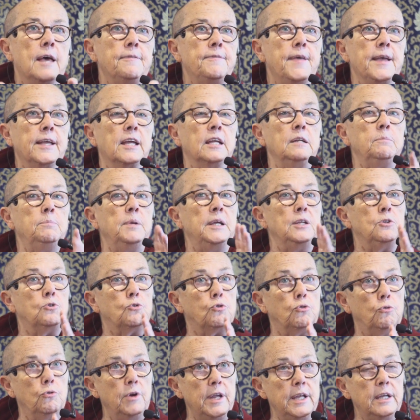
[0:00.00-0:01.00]
They can be
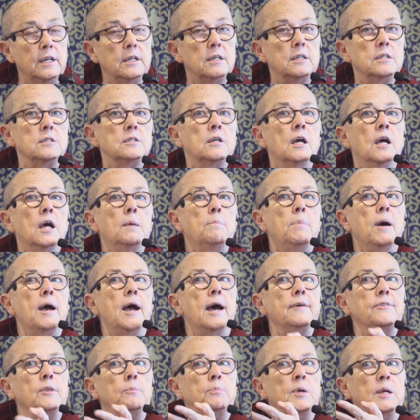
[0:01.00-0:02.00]
triggered by
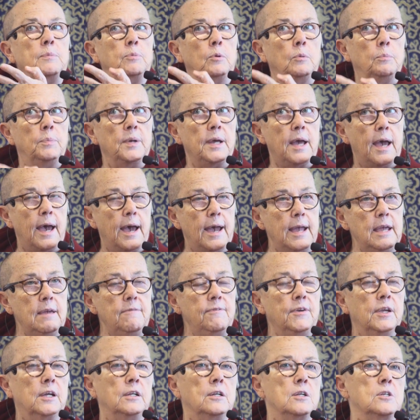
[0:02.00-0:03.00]
other people
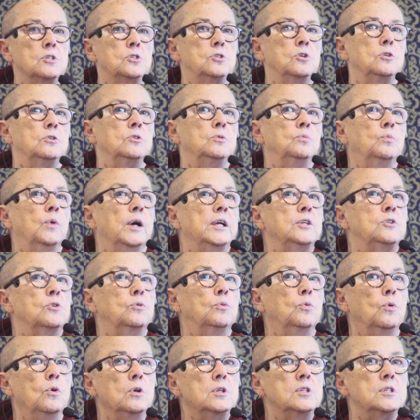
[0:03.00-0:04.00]
behaving in a certain way
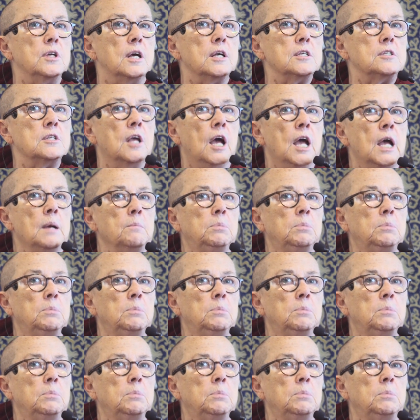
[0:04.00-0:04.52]
towards us,